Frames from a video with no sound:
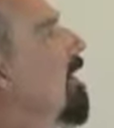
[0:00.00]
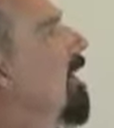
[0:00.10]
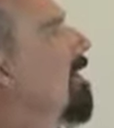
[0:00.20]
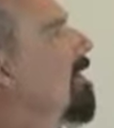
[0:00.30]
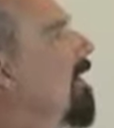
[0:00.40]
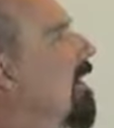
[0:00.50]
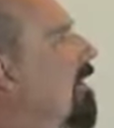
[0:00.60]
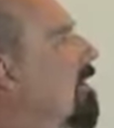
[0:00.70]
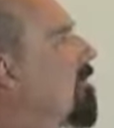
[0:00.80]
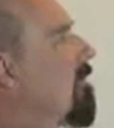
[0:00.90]
And uh, I
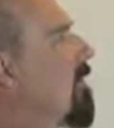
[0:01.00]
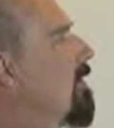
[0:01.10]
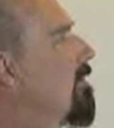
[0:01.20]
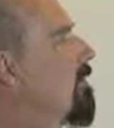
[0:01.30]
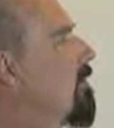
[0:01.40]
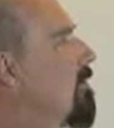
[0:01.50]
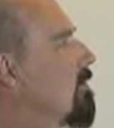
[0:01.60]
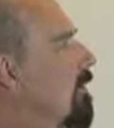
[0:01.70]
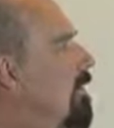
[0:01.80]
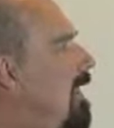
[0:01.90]
don't know if you've heard of
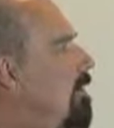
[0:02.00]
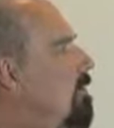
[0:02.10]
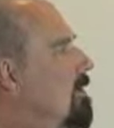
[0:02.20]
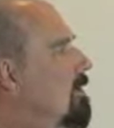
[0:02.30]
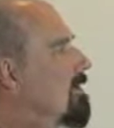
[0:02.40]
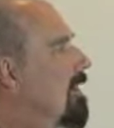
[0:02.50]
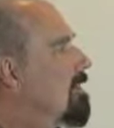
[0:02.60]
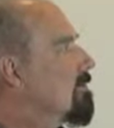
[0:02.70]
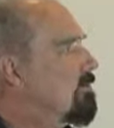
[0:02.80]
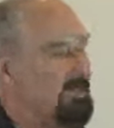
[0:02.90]
neural networks.
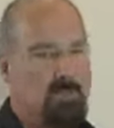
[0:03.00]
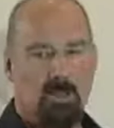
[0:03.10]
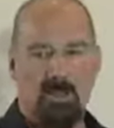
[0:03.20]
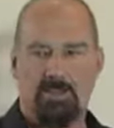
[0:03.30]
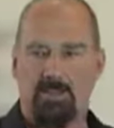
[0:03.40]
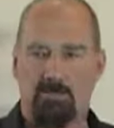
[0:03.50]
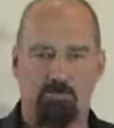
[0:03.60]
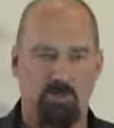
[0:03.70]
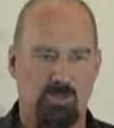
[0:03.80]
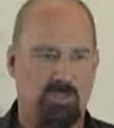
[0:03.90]
That's one of the latest
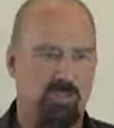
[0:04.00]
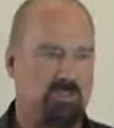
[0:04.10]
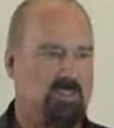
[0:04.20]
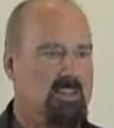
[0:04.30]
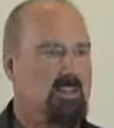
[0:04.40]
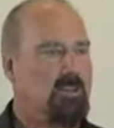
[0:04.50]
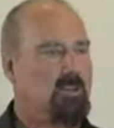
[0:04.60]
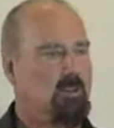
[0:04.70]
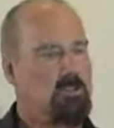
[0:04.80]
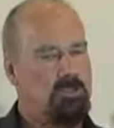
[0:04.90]
buzzes.
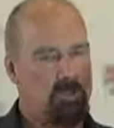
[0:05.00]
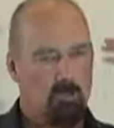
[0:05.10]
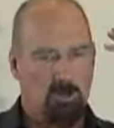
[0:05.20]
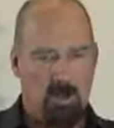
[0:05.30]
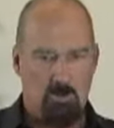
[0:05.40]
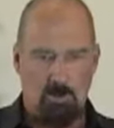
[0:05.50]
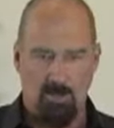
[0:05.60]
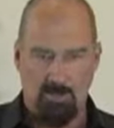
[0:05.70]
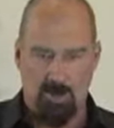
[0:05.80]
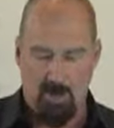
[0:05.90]
Not just neural
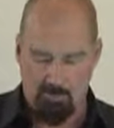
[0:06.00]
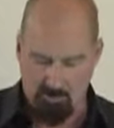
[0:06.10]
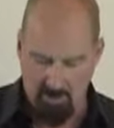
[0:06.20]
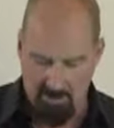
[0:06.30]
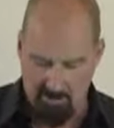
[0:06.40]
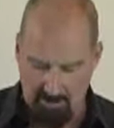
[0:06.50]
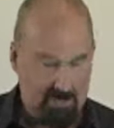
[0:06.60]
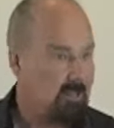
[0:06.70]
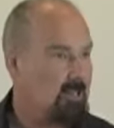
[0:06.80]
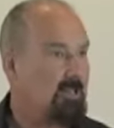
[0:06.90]
networks in our brain.
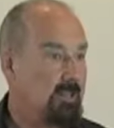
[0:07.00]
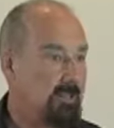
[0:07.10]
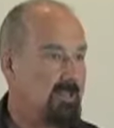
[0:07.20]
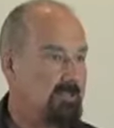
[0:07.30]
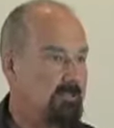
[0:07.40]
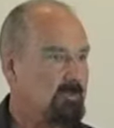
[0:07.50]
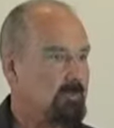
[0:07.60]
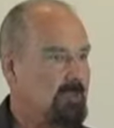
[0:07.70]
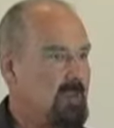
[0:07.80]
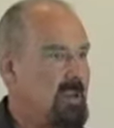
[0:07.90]
These are learning systems,
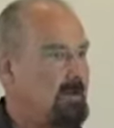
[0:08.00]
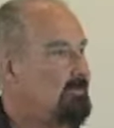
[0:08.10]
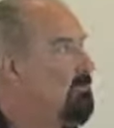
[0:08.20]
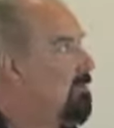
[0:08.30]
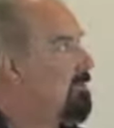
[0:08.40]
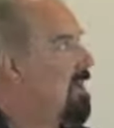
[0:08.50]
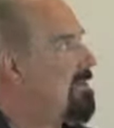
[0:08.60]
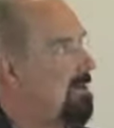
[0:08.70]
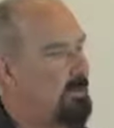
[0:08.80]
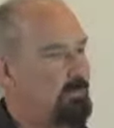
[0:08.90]
but they're now
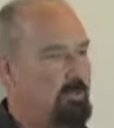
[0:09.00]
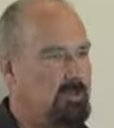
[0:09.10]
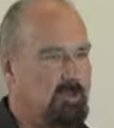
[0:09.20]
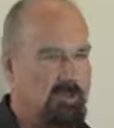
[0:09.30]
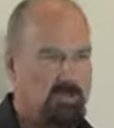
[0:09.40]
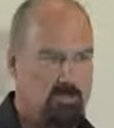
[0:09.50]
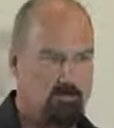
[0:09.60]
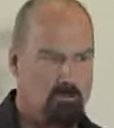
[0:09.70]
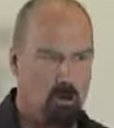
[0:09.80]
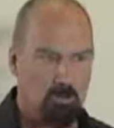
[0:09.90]
creating computers that
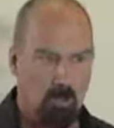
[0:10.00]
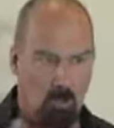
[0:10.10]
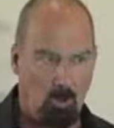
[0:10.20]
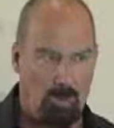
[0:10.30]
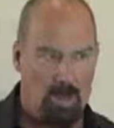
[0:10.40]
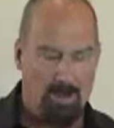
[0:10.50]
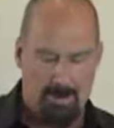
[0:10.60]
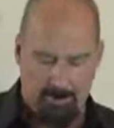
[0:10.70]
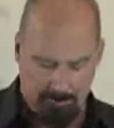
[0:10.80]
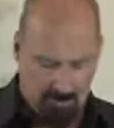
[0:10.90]
model all that,
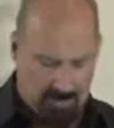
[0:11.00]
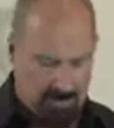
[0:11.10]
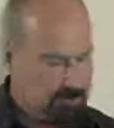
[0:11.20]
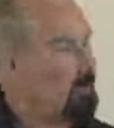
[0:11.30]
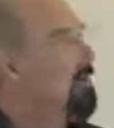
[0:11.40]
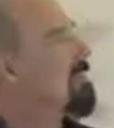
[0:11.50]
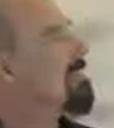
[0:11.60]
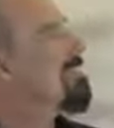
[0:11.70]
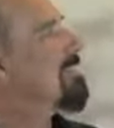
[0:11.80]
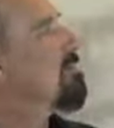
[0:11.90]
electronic
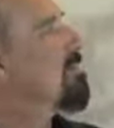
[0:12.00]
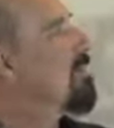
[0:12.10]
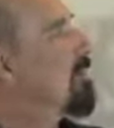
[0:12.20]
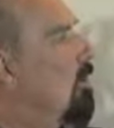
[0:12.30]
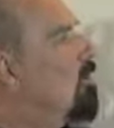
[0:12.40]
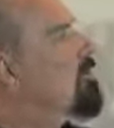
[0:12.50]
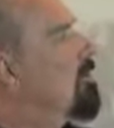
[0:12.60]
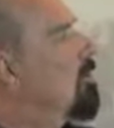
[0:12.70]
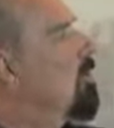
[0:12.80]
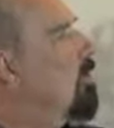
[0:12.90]
systems that are
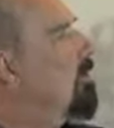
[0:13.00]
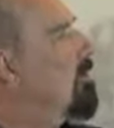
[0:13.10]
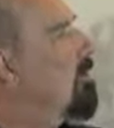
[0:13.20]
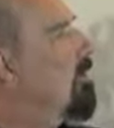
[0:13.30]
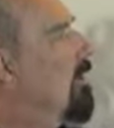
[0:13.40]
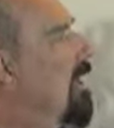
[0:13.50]
also called neural